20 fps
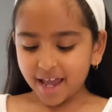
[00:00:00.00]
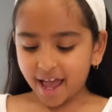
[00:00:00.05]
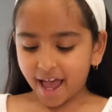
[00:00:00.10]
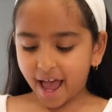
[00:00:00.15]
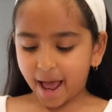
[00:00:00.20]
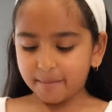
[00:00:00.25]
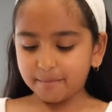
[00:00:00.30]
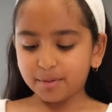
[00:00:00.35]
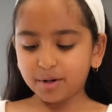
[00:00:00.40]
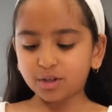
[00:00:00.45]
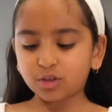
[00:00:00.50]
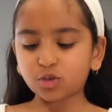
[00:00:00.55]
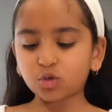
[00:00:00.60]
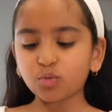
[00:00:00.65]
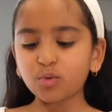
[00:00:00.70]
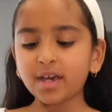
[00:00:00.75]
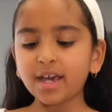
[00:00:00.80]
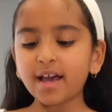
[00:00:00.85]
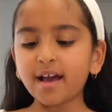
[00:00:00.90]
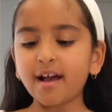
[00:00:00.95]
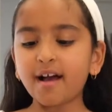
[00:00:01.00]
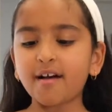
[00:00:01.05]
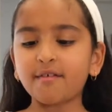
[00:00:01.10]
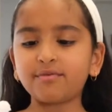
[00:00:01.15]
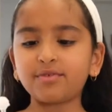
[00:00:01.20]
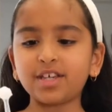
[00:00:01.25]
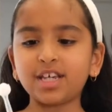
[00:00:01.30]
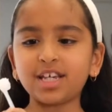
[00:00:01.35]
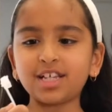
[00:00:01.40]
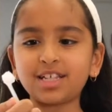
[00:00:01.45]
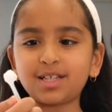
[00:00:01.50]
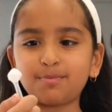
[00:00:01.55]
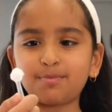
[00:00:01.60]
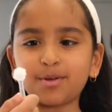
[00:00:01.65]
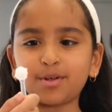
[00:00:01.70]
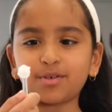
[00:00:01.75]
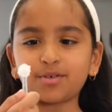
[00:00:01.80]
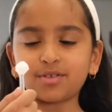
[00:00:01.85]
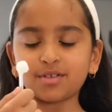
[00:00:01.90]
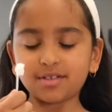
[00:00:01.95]
And put 3 of these
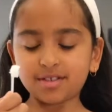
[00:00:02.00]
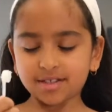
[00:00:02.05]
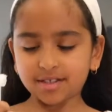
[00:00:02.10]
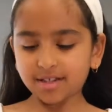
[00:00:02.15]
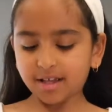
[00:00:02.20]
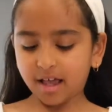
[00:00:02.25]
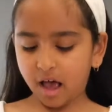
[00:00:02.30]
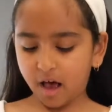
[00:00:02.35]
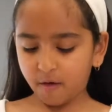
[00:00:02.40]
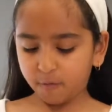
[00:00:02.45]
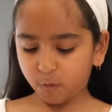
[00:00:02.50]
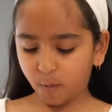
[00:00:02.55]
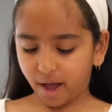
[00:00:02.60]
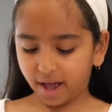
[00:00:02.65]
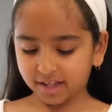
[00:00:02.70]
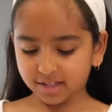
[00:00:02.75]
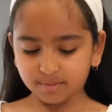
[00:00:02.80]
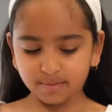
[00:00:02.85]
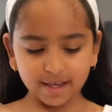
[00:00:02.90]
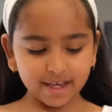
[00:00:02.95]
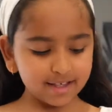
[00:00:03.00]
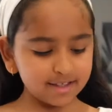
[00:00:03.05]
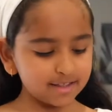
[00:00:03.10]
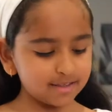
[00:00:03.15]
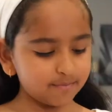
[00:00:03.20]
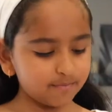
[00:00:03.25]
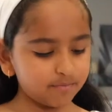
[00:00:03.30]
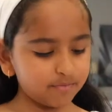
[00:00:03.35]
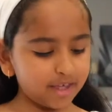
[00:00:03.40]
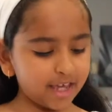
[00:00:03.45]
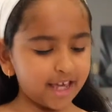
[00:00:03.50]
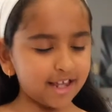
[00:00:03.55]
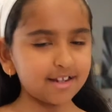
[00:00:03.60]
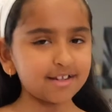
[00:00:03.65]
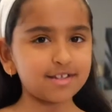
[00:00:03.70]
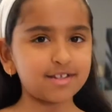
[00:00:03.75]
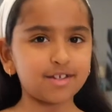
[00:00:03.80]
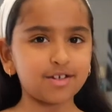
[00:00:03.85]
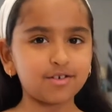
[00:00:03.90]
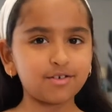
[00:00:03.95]
spoons of wax base
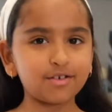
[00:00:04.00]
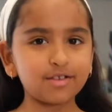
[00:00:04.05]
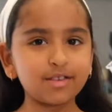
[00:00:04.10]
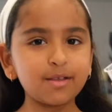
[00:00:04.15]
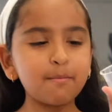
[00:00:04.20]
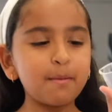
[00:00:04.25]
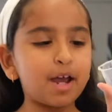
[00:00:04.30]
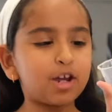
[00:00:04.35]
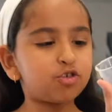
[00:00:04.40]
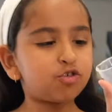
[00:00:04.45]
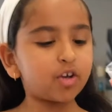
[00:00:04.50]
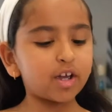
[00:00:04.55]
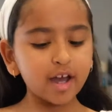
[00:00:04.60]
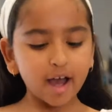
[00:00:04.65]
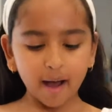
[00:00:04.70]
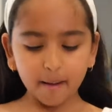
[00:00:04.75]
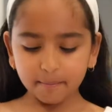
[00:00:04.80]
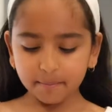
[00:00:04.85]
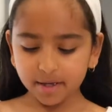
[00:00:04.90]
into the measuring cup.